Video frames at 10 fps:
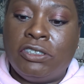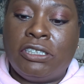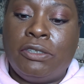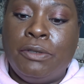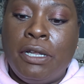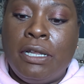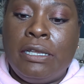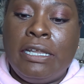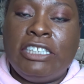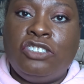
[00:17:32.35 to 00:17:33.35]
So
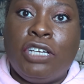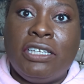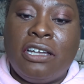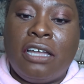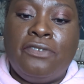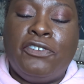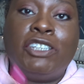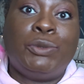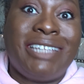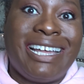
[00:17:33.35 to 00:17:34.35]
let's try the colour
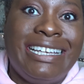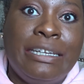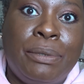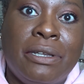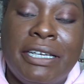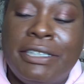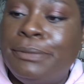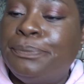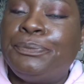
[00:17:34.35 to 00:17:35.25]
first without a lip liner.